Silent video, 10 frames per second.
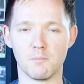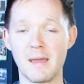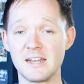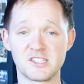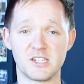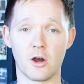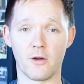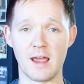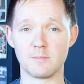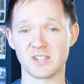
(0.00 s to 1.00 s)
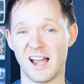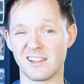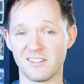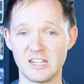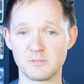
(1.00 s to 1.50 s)
Many CRMs
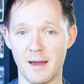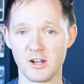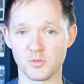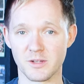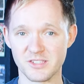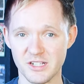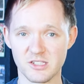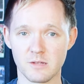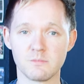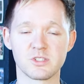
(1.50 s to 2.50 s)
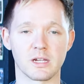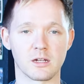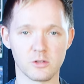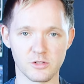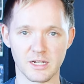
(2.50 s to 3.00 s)
and lead management systems,
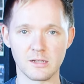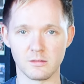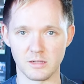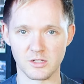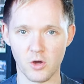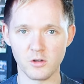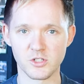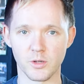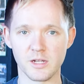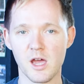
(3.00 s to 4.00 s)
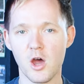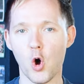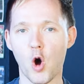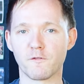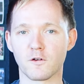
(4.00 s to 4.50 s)
including Lead Conduit,
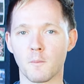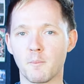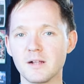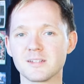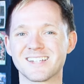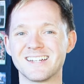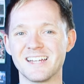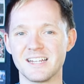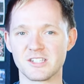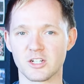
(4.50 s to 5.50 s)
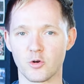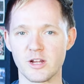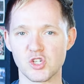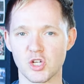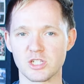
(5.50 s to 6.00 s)
offer built-in
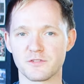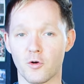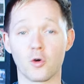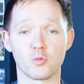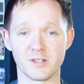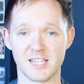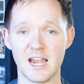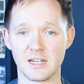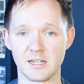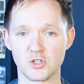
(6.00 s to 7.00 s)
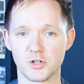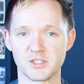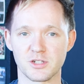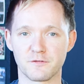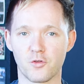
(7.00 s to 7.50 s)
integrations for retaining
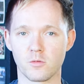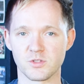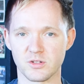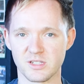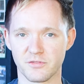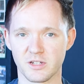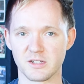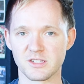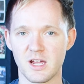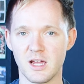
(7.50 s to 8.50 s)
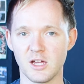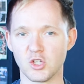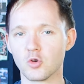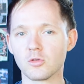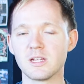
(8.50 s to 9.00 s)
Trustedform certificates.
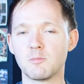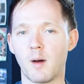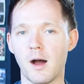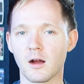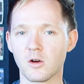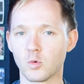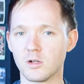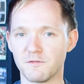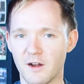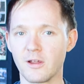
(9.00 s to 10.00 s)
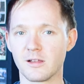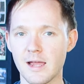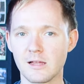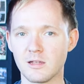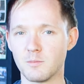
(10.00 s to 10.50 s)
Your lead buyer will very
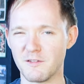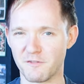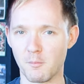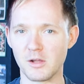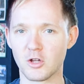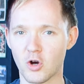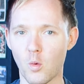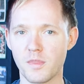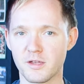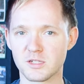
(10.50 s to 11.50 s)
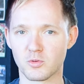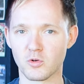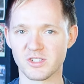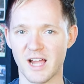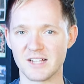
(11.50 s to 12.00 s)
likely be familiar with this
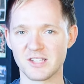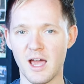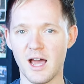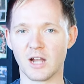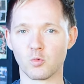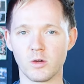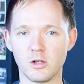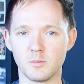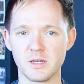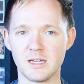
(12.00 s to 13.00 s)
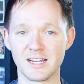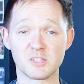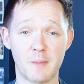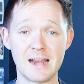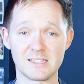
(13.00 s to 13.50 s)
process and will be
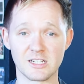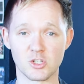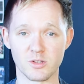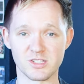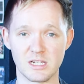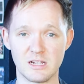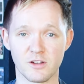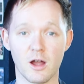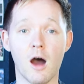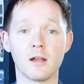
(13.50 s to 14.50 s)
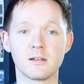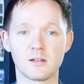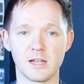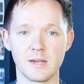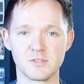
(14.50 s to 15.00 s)
expecting to receive an
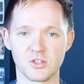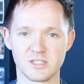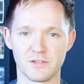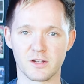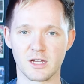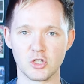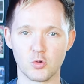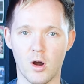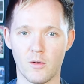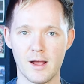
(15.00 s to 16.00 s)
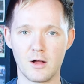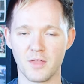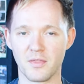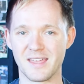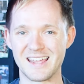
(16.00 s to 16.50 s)
unclaimed certificate URL
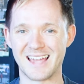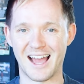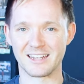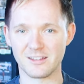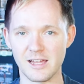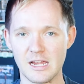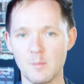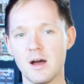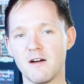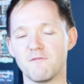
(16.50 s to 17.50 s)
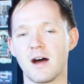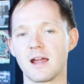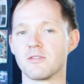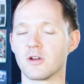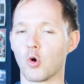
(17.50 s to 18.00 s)
that they can claim
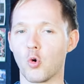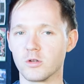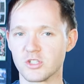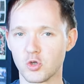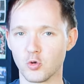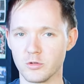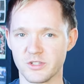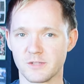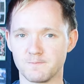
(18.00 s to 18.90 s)
via their own tools.